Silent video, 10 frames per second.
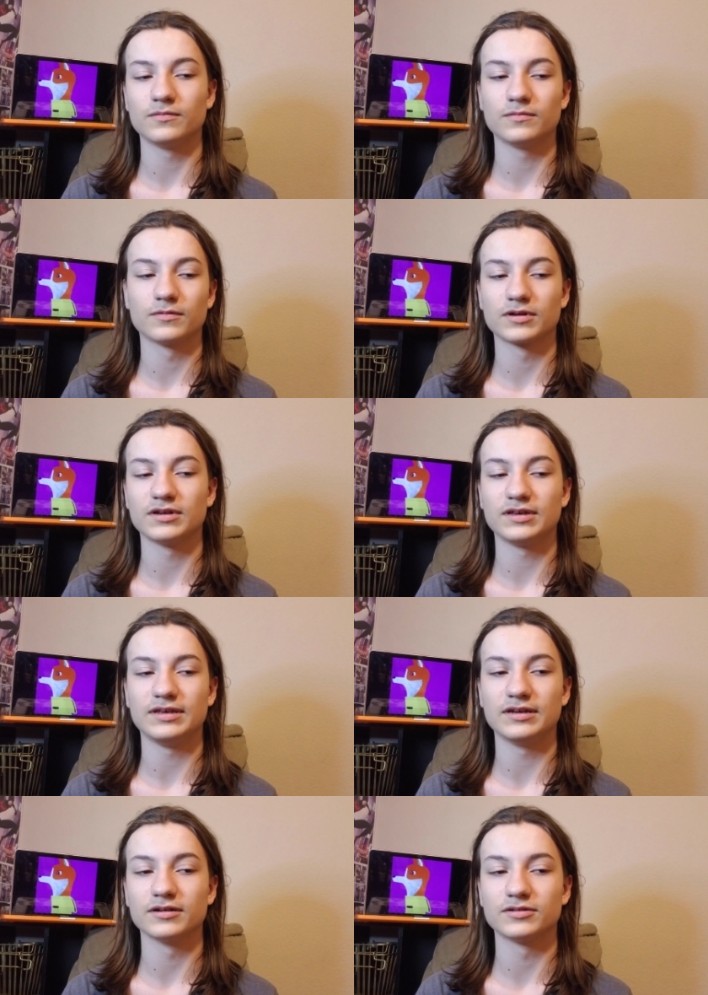we're going to
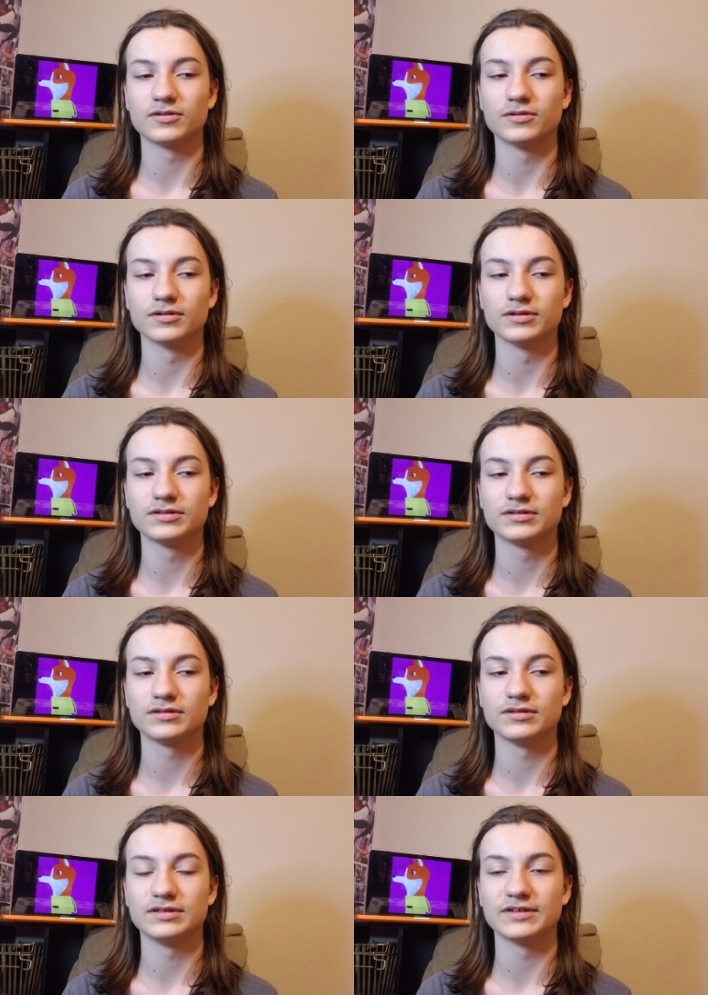gear towards
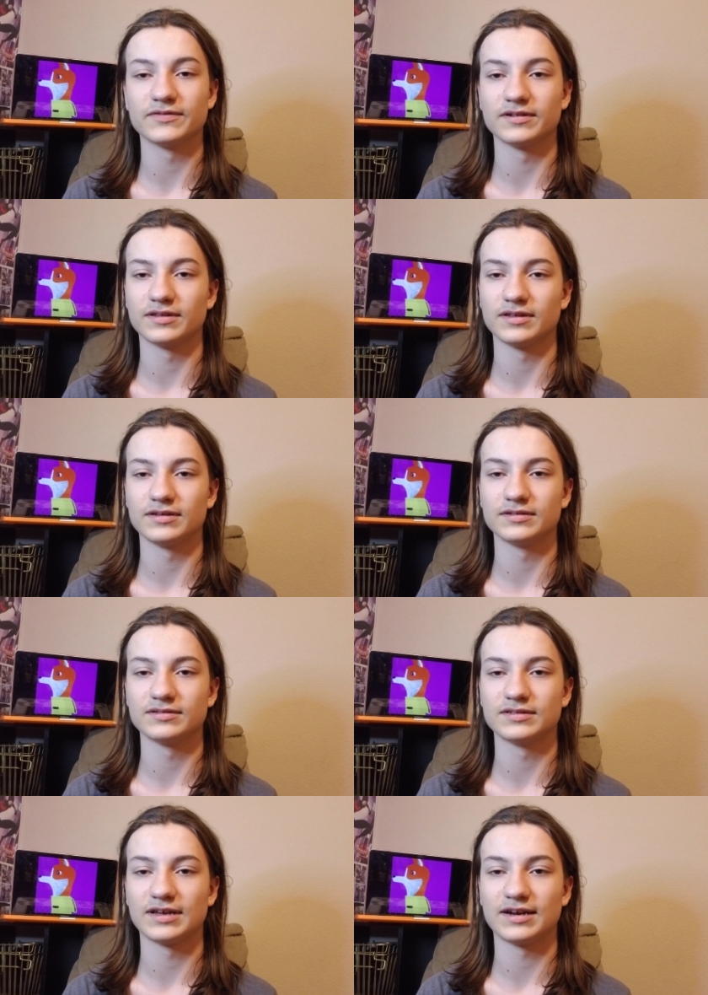different
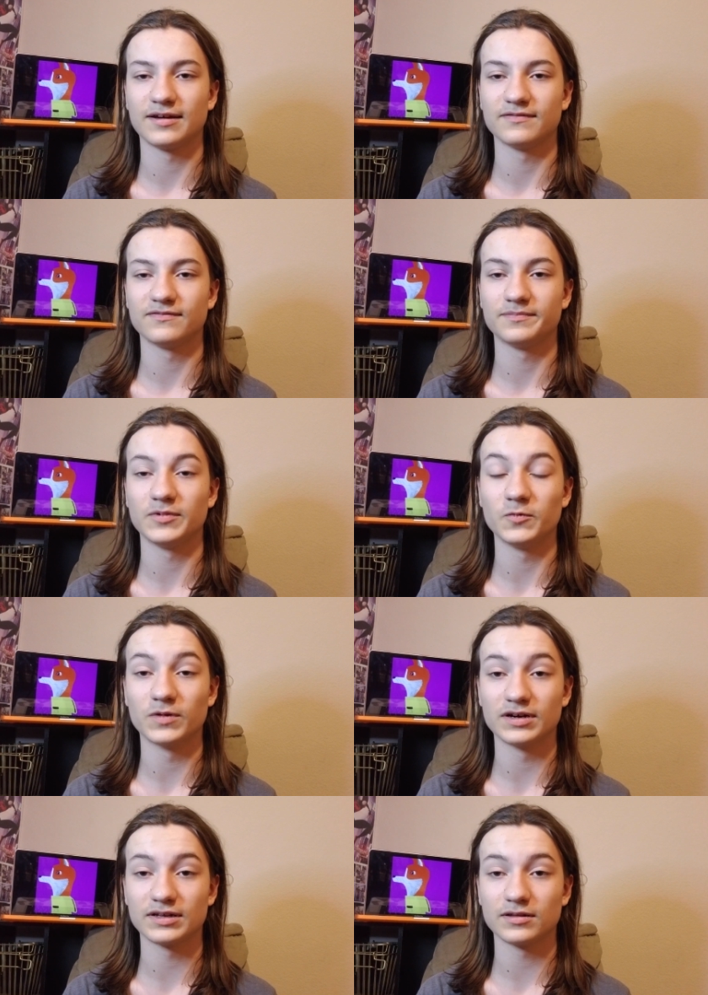things that I've been
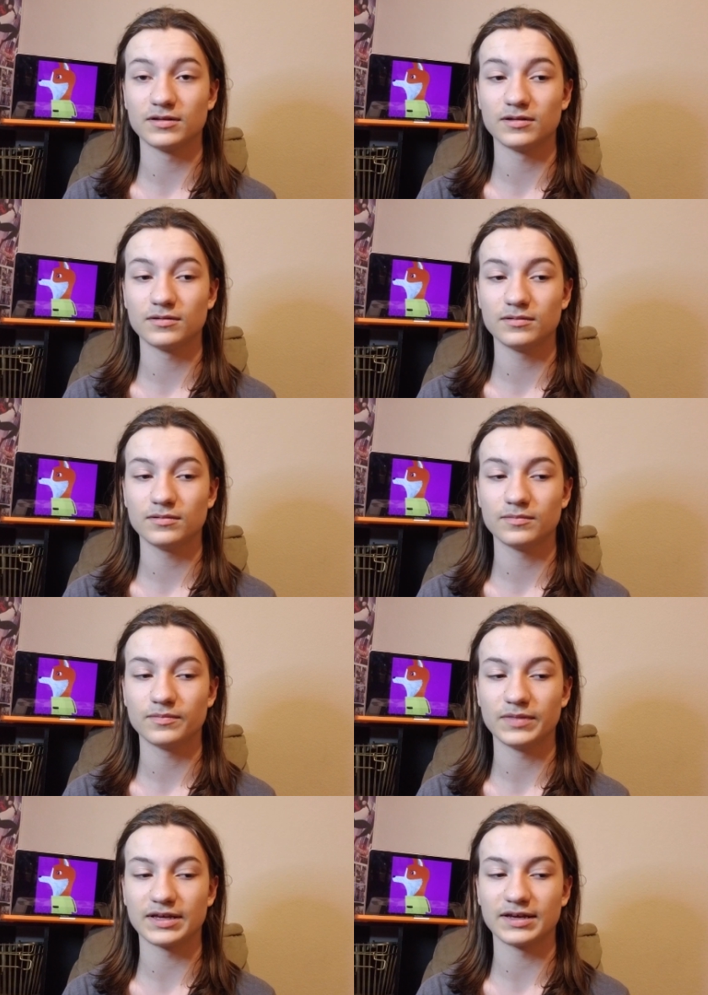wanting to do
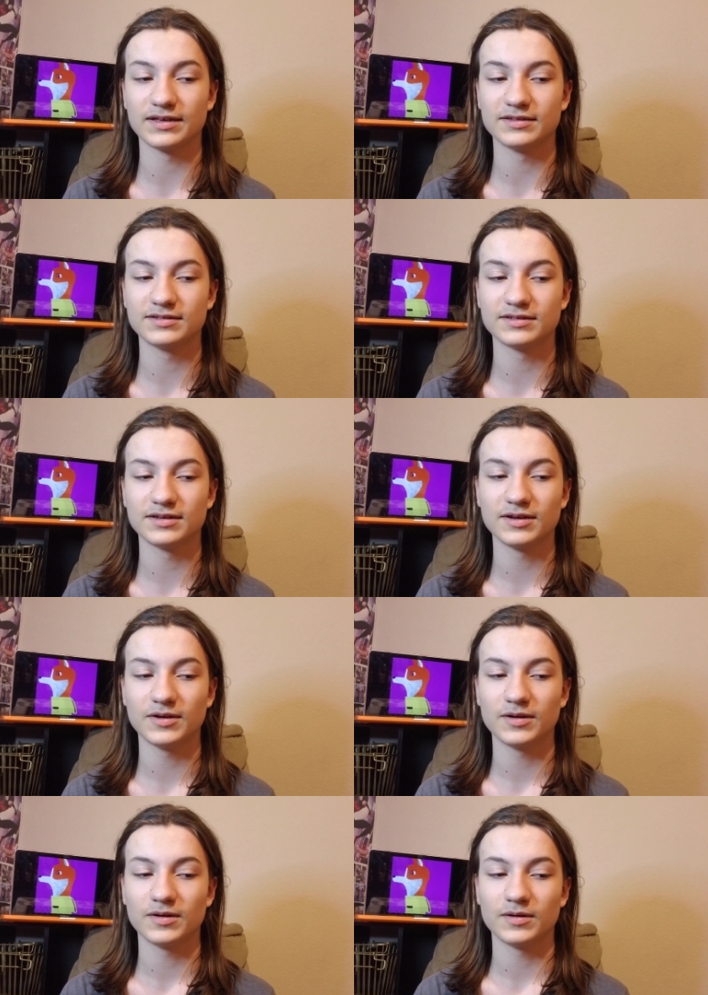because
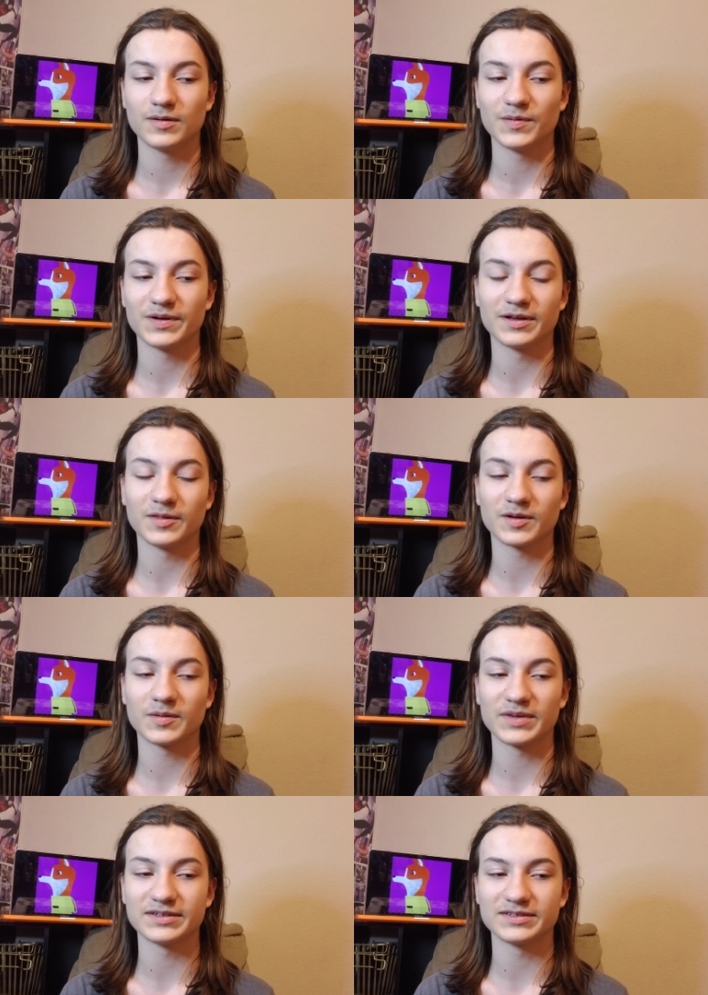when I look at
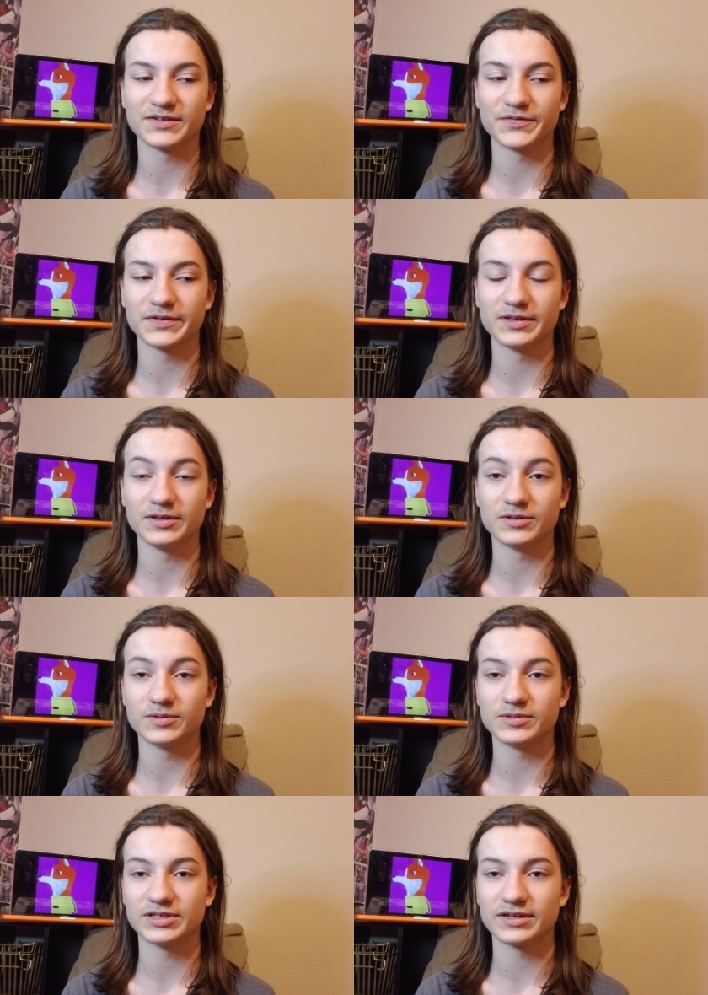myself in the
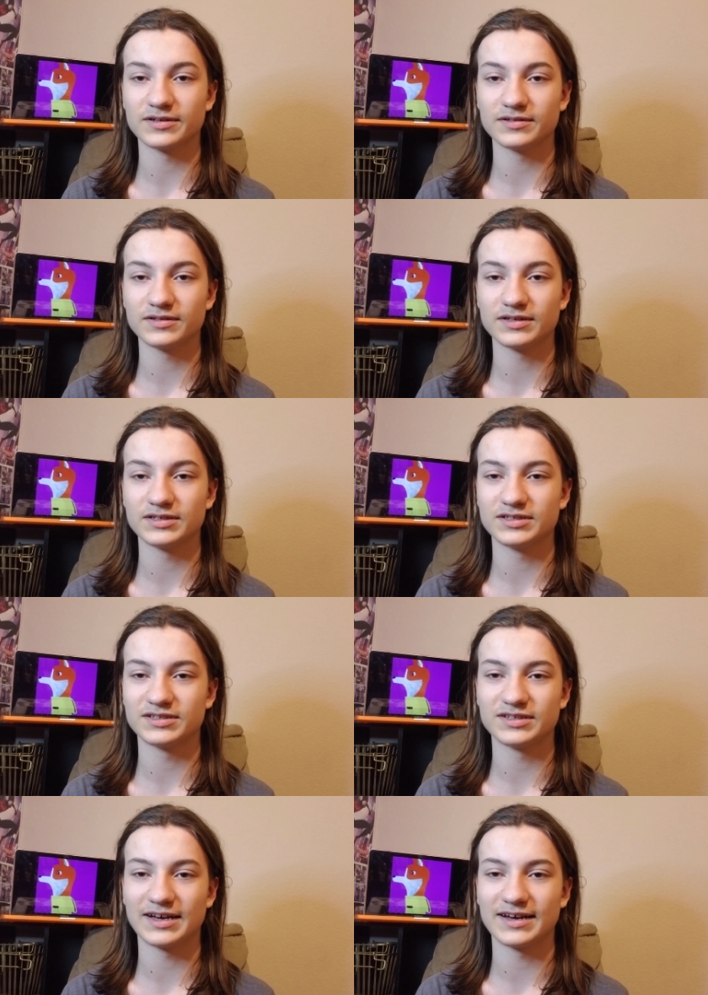YouTube channel, it's
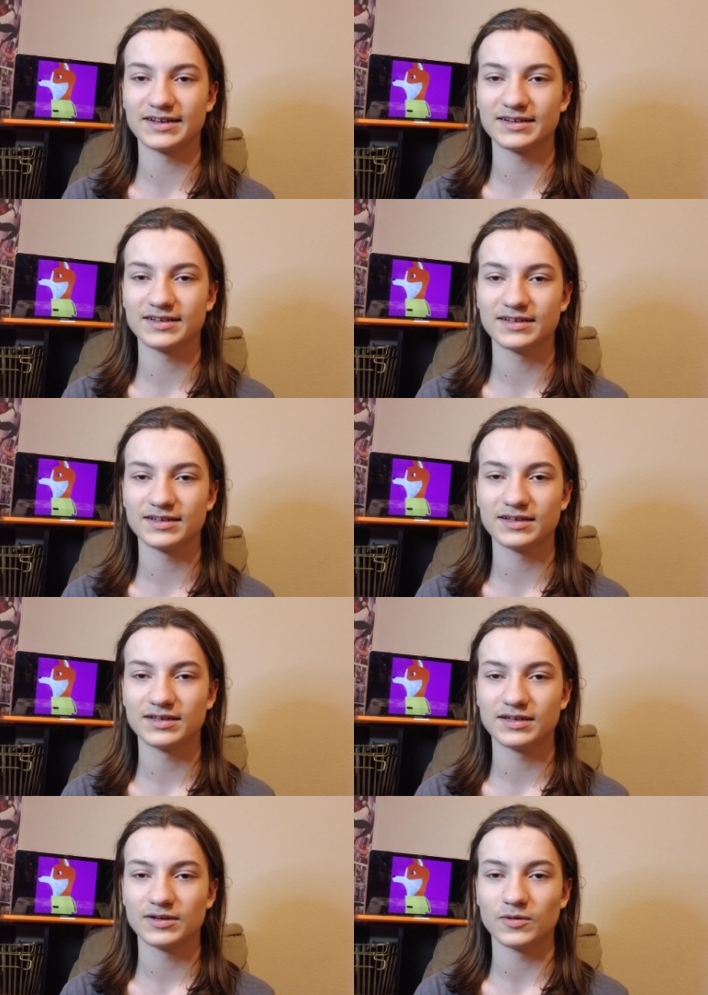just not
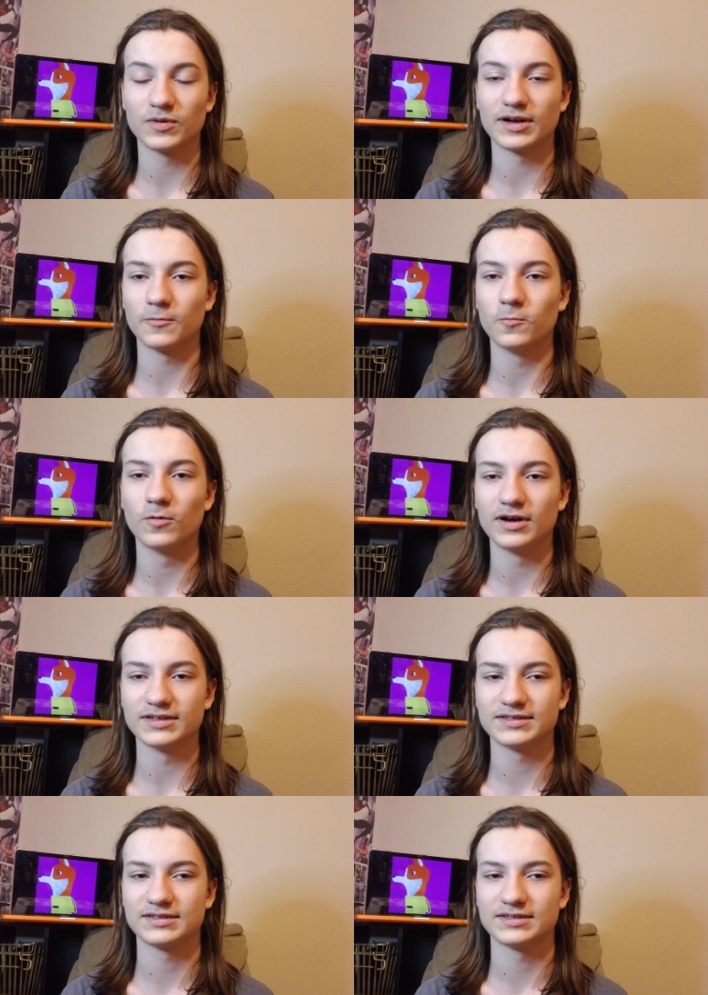what I want